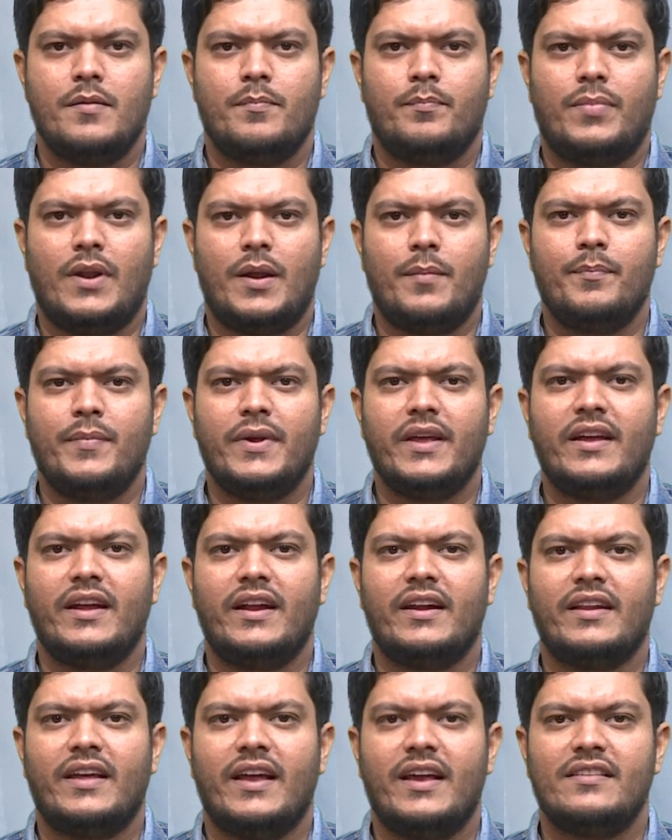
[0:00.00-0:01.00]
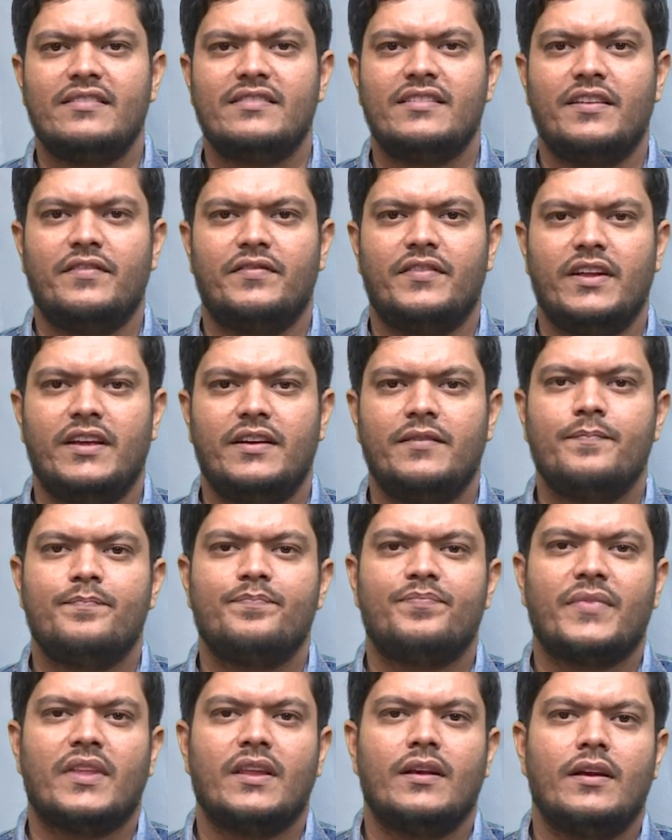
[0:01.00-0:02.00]
Plumbing and gas safety.
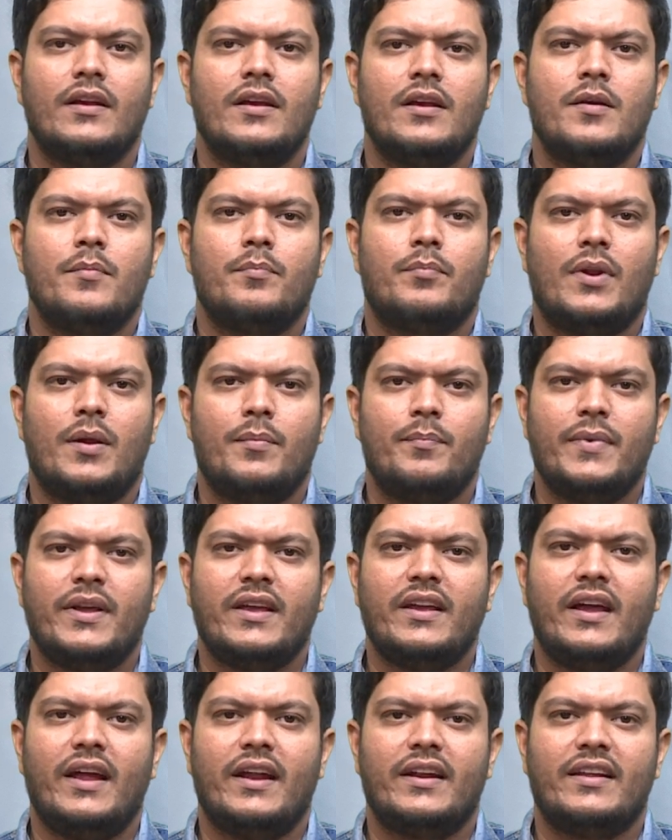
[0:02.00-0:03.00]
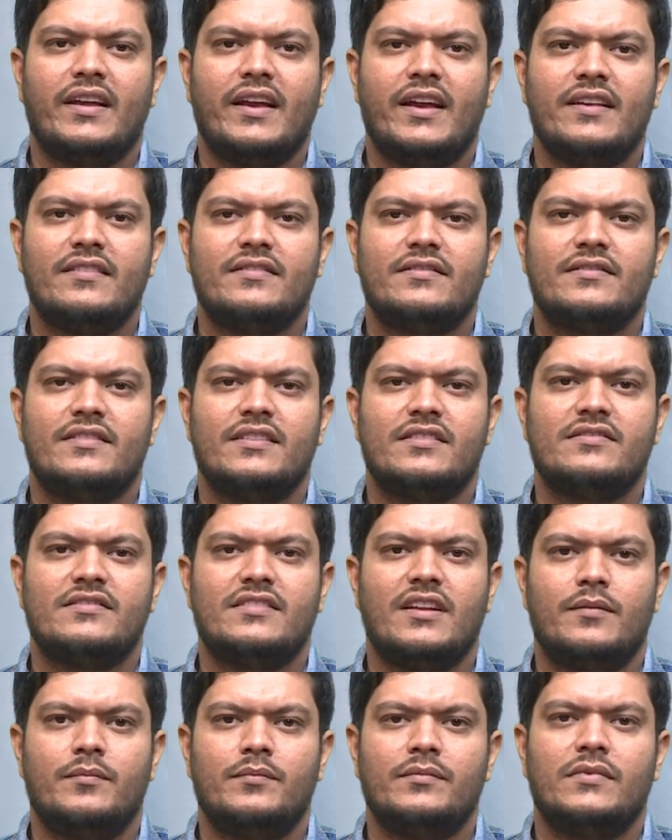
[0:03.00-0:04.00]
Plumbing and gas
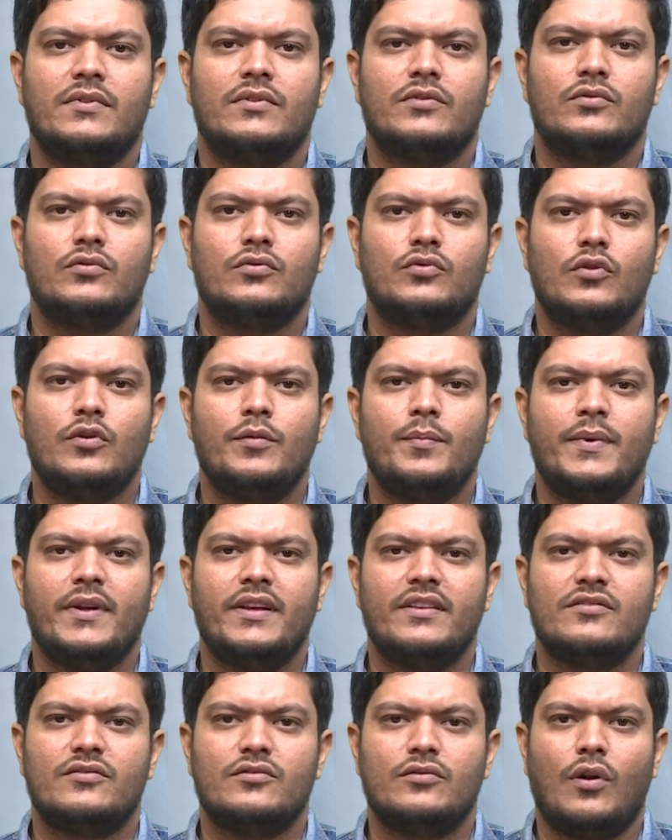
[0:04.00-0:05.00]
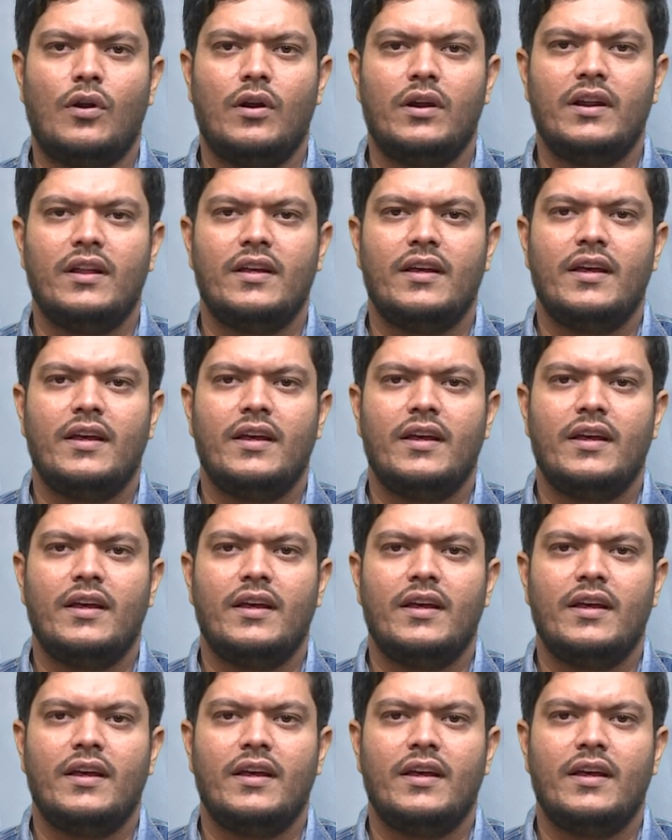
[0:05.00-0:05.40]
system should be installed